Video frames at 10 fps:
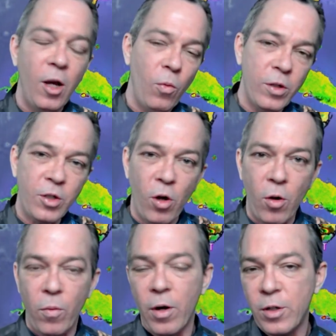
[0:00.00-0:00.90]
what's going
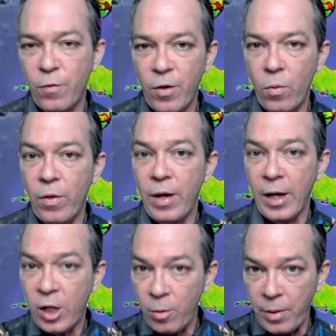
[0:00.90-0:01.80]
on with our severe weather
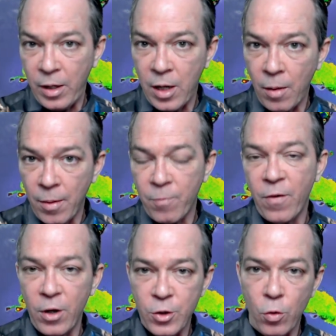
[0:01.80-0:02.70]
that could be coming up
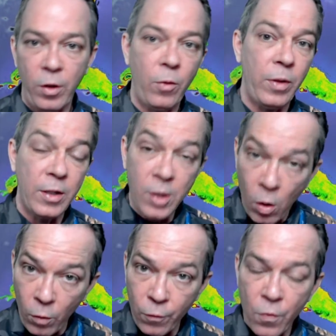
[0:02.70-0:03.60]
very shortly with these
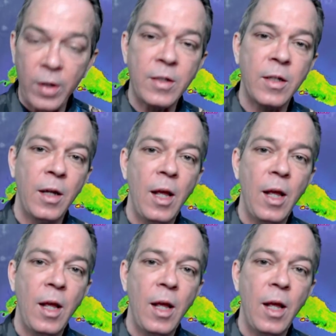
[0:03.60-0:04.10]
cold fronts,